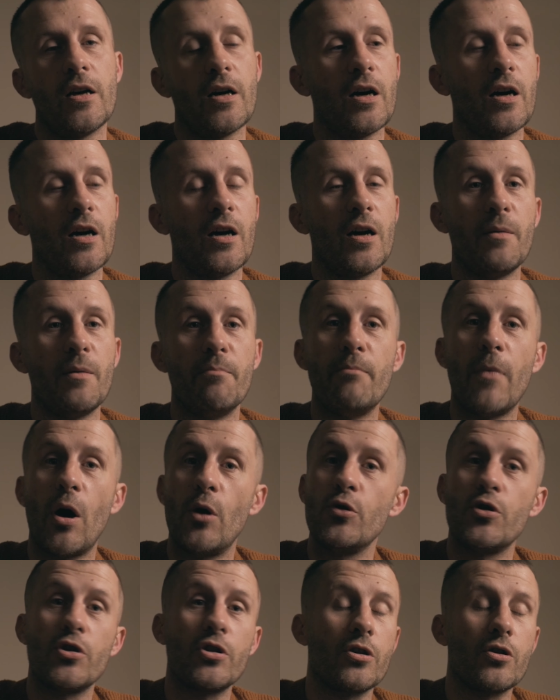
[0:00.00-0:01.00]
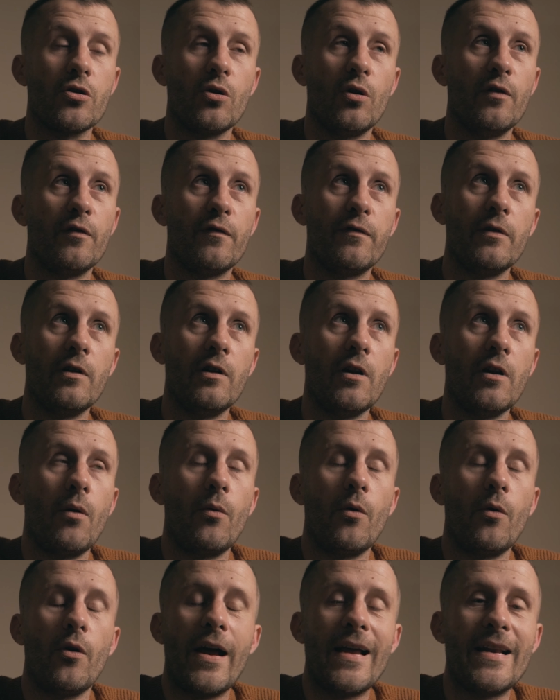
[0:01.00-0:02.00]
uh, most sort of
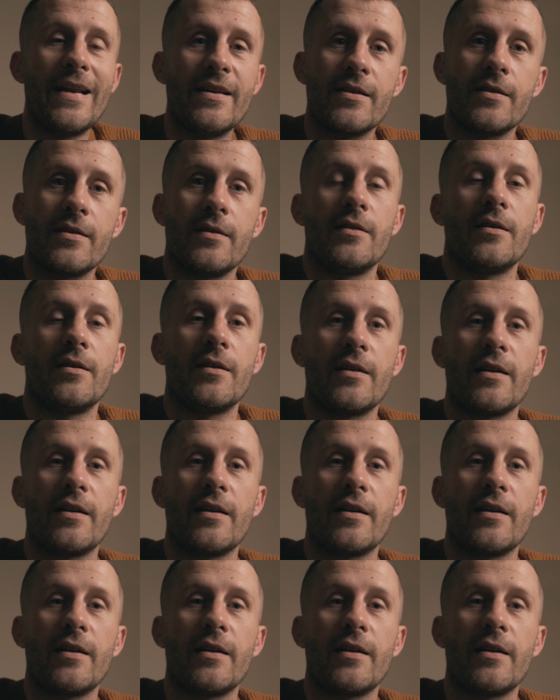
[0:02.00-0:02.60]
lower end